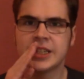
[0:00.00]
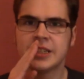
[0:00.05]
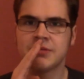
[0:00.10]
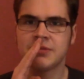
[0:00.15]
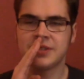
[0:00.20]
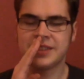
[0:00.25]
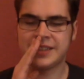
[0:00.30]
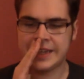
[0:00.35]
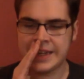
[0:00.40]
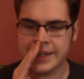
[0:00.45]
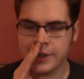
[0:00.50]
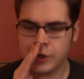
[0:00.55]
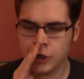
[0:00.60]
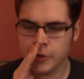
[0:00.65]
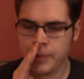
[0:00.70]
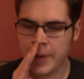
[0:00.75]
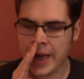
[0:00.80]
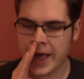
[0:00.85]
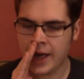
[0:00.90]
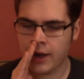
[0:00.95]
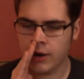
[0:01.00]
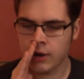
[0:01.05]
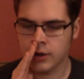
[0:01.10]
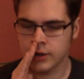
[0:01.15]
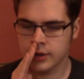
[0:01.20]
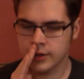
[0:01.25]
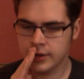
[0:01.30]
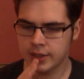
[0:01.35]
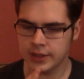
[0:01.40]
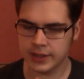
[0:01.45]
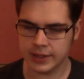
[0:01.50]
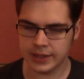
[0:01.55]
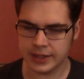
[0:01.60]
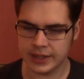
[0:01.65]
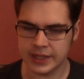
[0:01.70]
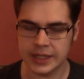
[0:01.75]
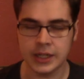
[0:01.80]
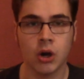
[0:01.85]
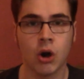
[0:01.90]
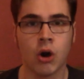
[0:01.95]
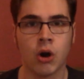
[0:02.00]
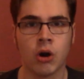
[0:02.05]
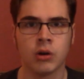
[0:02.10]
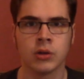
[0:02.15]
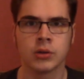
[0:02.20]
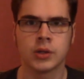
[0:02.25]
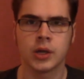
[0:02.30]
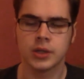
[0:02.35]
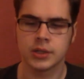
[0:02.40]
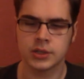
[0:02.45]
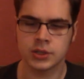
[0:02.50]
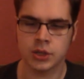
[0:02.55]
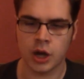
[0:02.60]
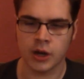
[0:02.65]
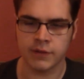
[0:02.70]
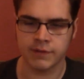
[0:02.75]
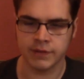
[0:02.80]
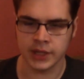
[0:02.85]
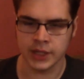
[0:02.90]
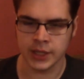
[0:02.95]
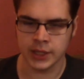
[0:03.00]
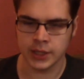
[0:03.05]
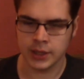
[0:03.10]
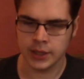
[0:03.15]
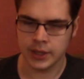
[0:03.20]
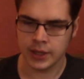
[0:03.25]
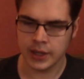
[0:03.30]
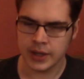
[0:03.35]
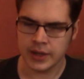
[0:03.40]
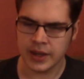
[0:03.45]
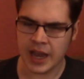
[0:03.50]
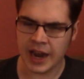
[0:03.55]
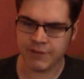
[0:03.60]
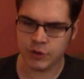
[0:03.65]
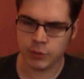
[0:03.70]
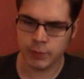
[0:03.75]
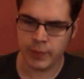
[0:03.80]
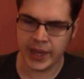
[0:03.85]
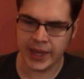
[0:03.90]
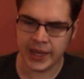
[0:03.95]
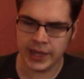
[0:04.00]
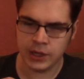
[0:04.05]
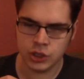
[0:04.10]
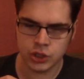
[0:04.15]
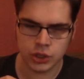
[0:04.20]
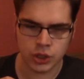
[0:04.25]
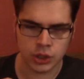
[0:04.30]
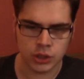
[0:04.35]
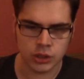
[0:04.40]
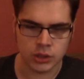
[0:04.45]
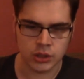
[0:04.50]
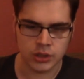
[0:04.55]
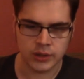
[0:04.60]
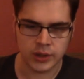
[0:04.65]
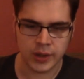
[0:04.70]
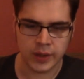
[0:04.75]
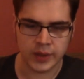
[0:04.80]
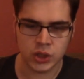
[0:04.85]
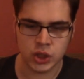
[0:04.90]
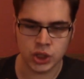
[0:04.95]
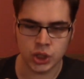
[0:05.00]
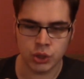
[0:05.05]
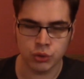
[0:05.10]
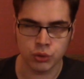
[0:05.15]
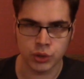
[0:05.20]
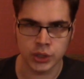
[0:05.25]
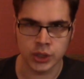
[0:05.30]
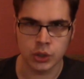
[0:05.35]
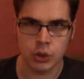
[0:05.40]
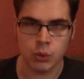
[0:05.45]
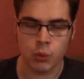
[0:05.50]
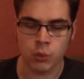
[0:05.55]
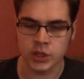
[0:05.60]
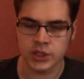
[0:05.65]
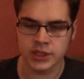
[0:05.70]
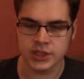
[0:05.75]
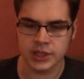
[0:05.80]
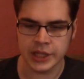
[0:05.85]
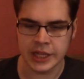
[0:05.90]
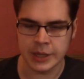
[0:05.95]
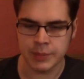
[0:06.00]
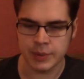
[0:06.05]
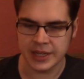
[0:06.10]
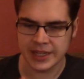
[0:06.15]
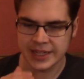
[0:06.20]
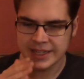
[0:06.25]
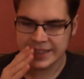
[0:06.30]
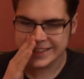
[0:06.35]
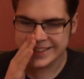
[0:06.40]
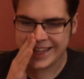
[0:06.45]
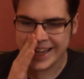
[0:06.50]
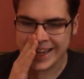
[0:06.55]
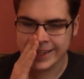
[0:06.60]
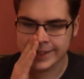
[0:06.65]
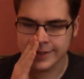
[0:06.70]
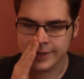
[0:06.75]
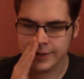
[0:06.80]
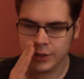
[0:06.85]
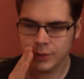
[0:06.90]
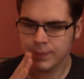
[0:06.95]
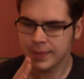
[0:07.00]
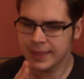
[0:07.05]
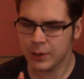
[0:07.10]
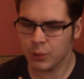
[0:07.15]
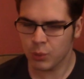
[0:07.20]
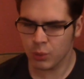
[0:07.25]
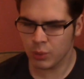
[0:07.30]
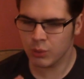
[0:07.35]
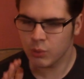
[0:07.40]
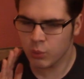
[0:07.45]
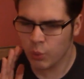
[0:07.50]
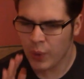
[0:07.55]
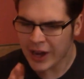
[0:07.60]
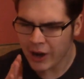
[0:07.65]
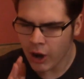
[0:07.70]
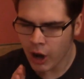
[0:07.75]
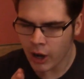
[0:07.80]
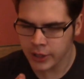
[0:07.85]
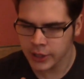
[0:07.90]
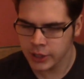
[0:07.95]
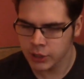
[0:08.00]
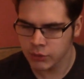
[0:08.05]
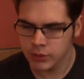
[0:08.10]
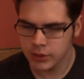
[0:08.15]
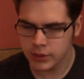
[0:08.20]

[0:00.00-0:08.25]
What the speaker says: "Tinker Bell!" he called softly, after making sure that the children were asleep. "Tink, where are you?"